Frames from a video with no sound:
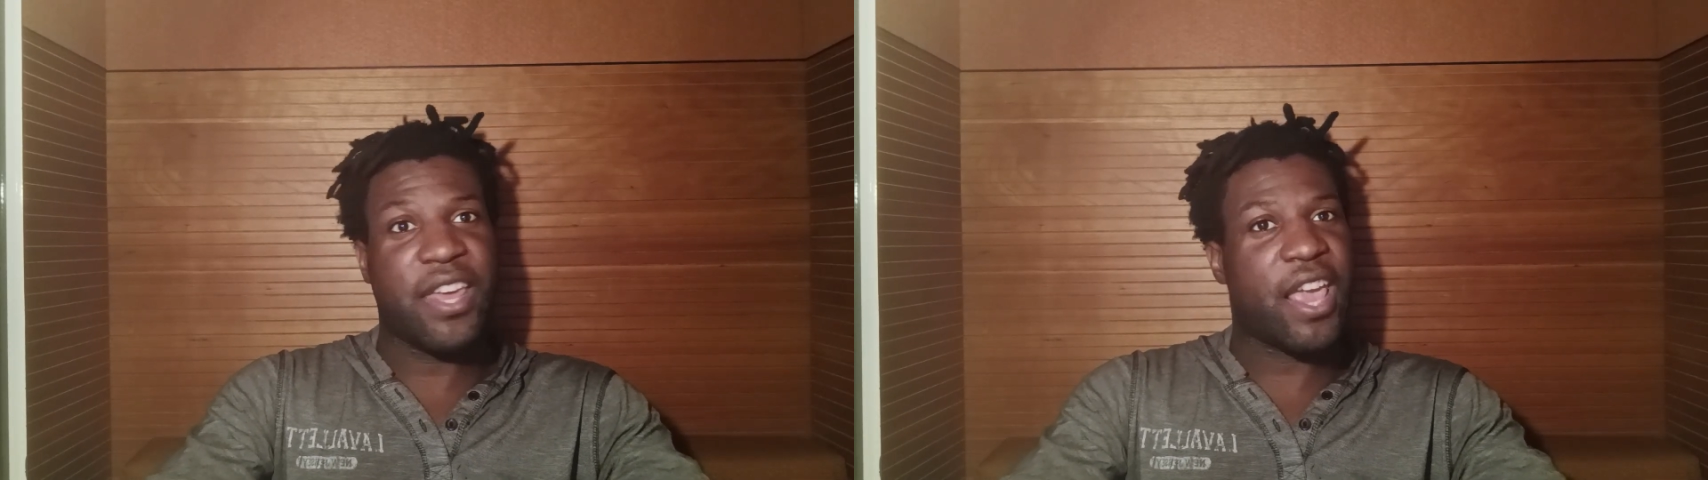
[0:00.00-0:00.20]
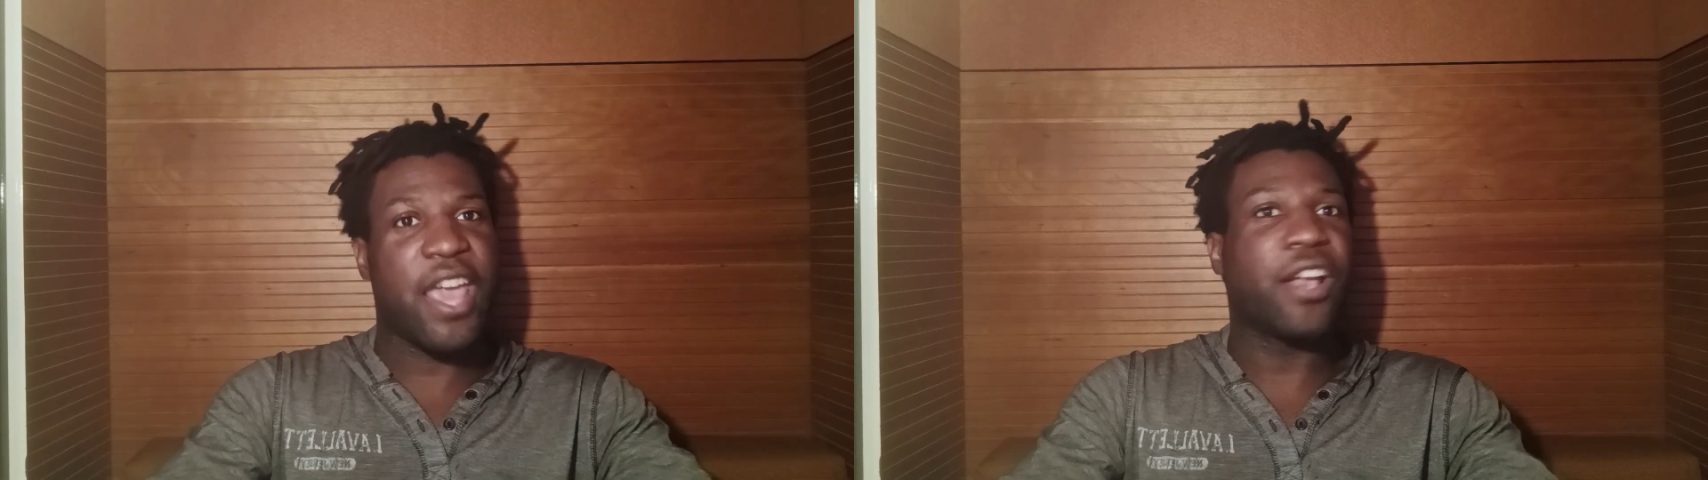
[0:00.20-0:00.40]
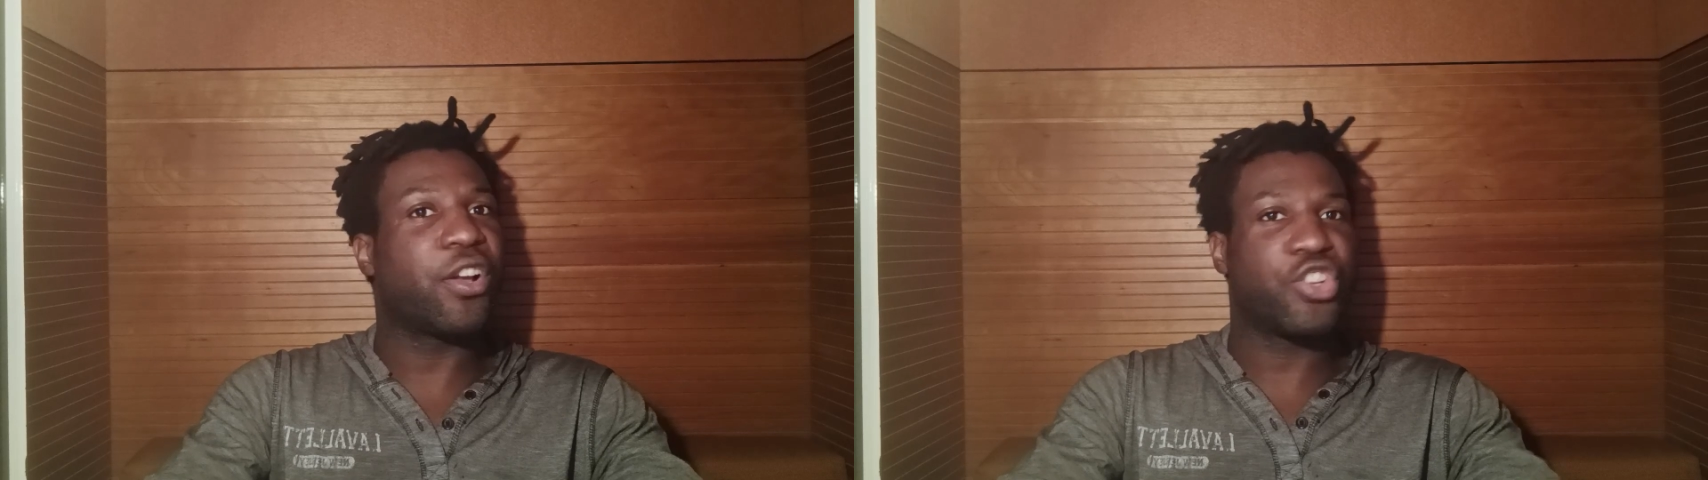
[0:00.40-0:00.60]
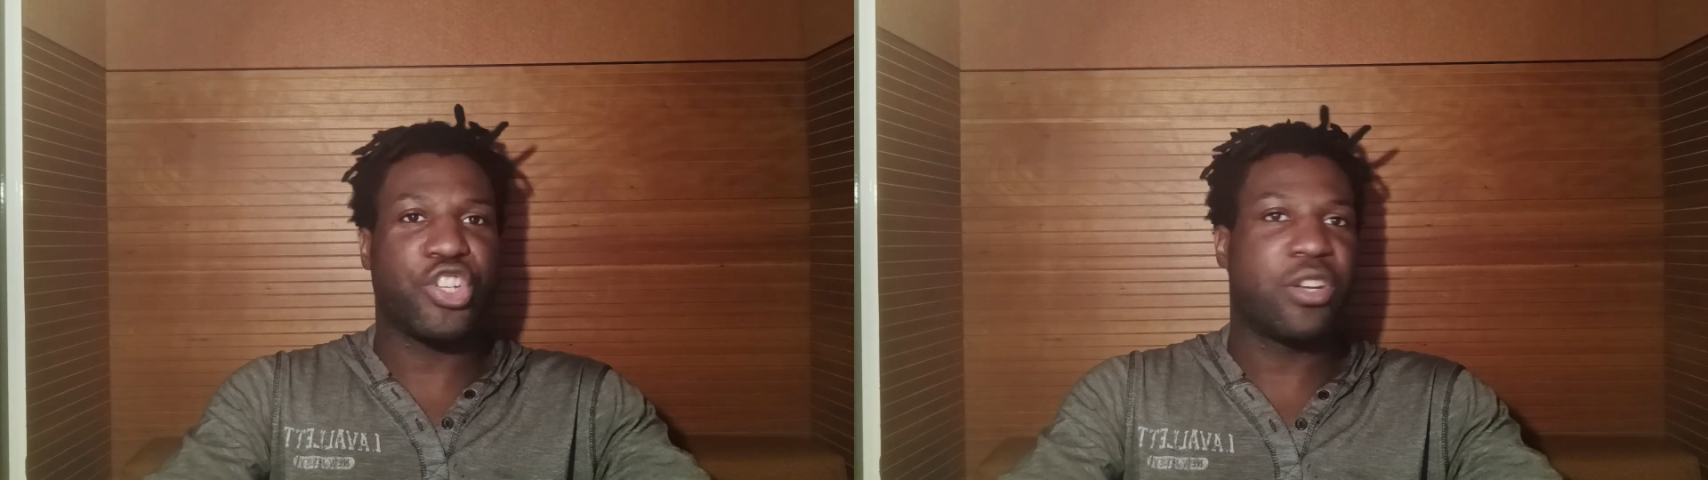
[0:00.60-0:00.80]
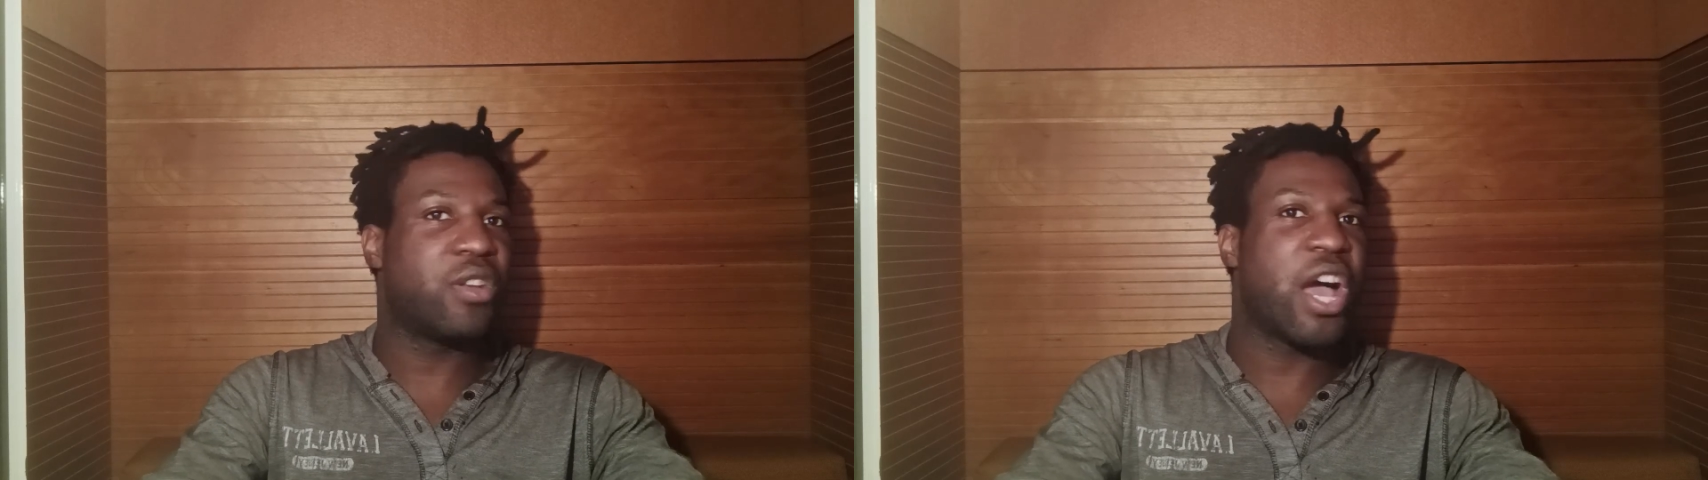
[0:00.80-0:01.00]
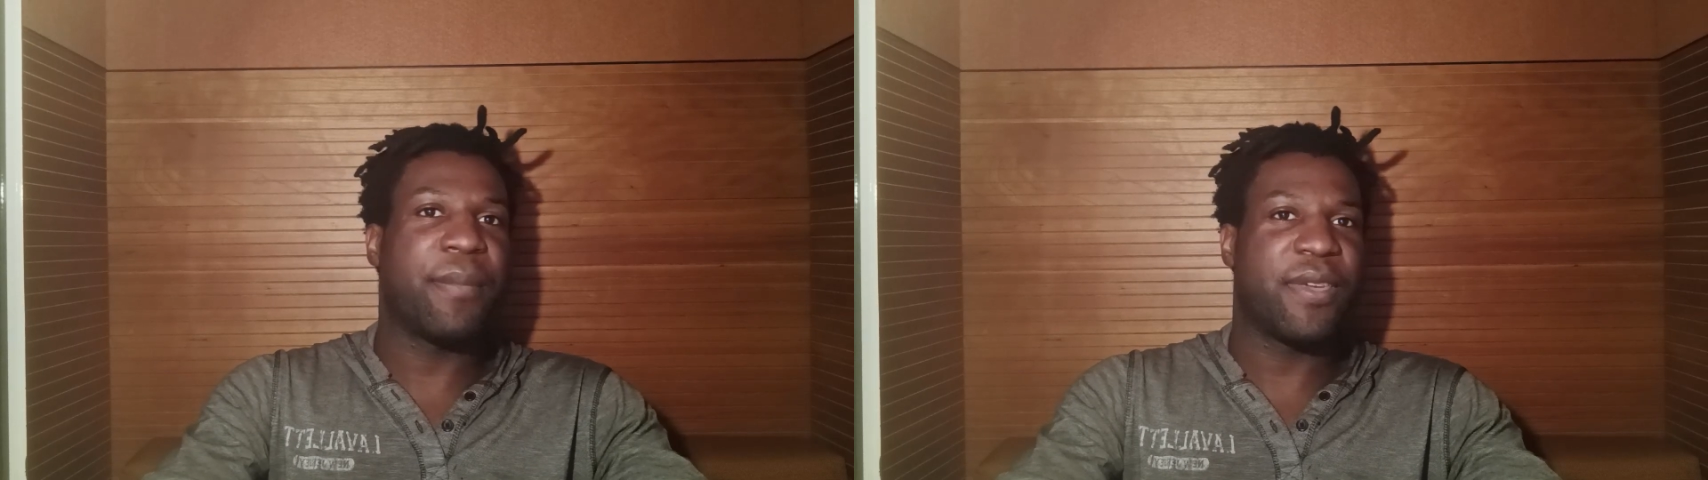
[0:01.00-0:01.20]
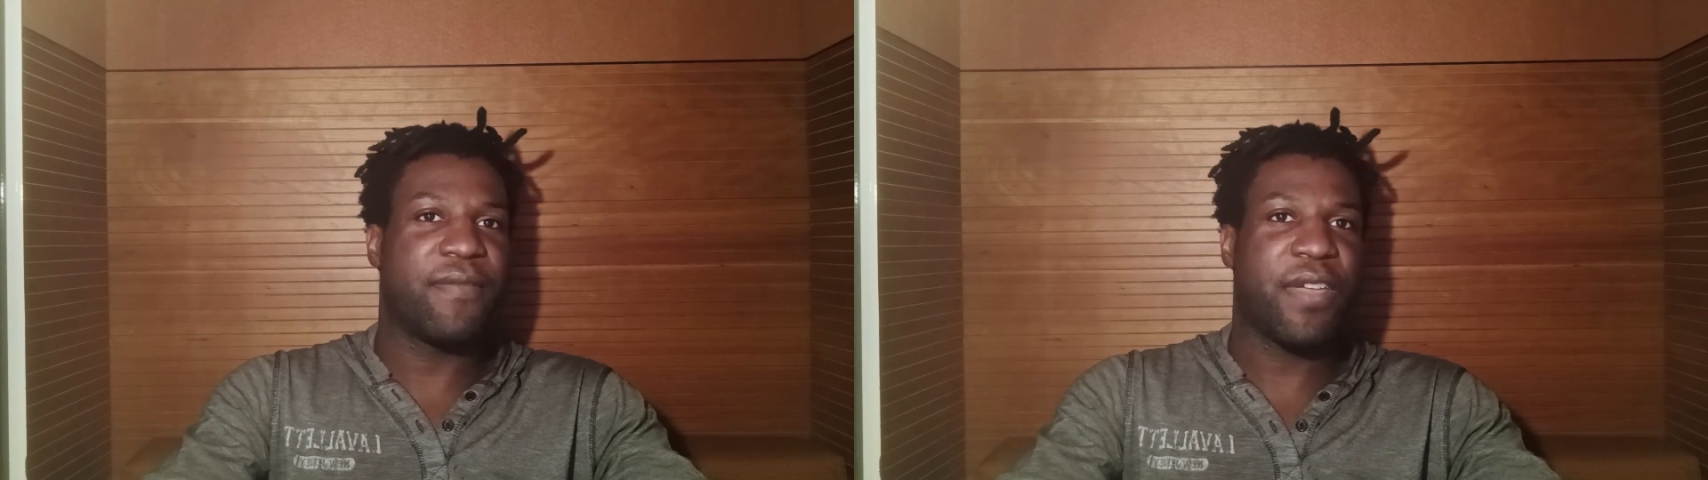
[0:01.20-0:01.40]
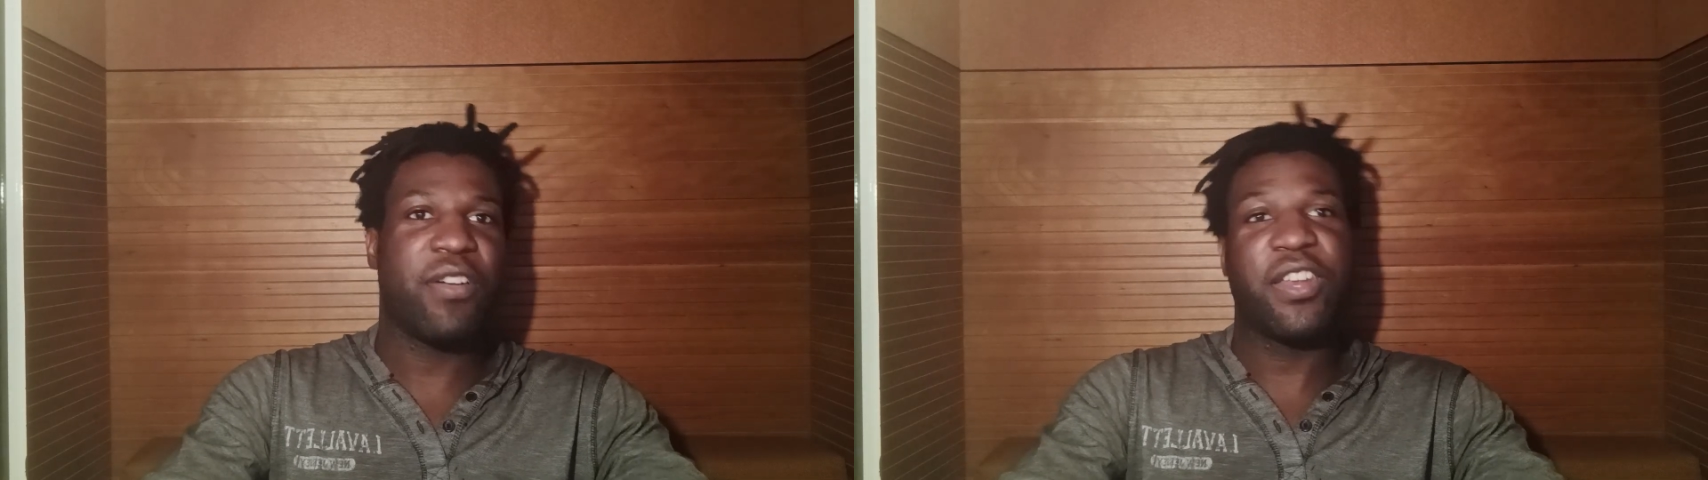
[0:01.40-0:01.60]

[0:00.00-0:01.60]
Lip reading: like anger should not be felt,